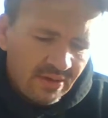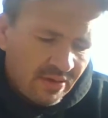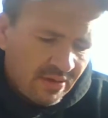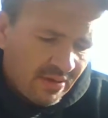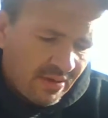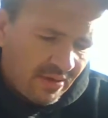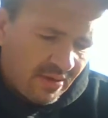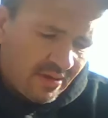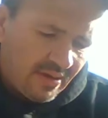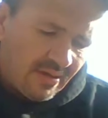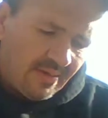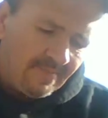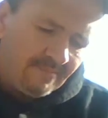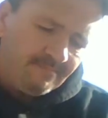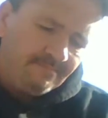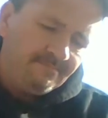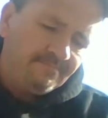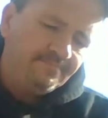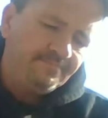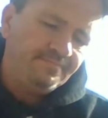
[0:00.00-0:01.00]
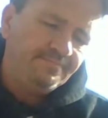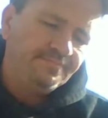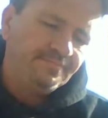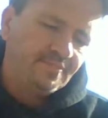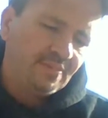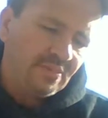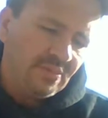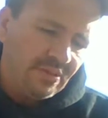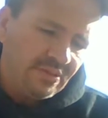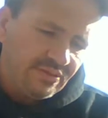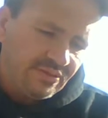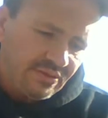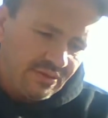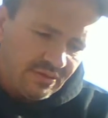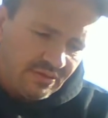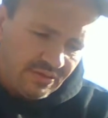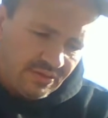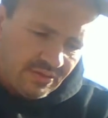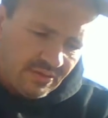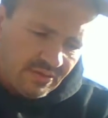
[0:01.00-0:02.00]
Um, let's see
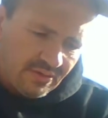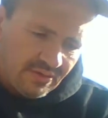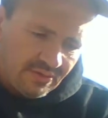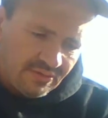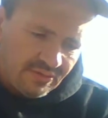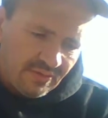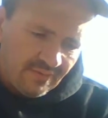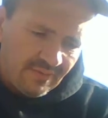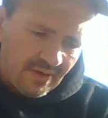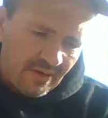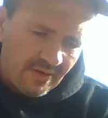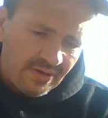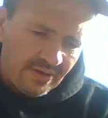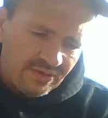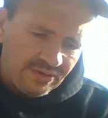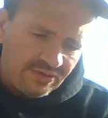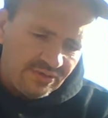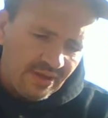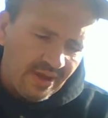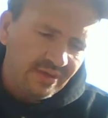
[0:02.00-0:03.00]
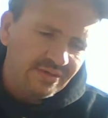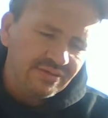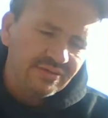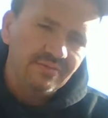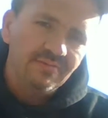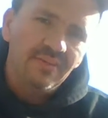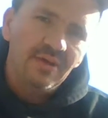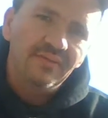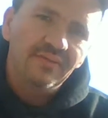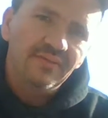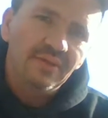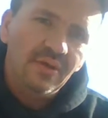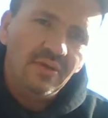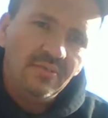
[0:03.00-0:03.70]
here. Tavarius Jackson, Buffalo